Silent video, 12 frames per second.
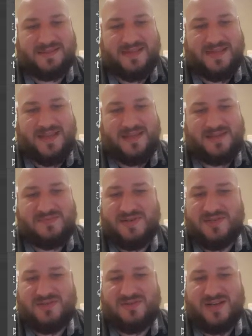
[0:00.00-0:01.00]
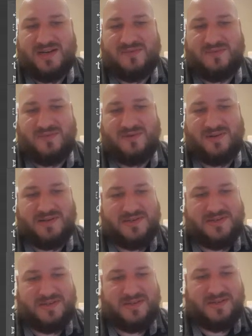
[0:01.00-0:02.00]
It can't just be straight up
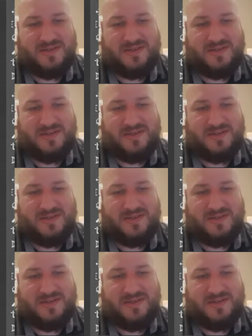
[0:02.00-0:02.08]
orange.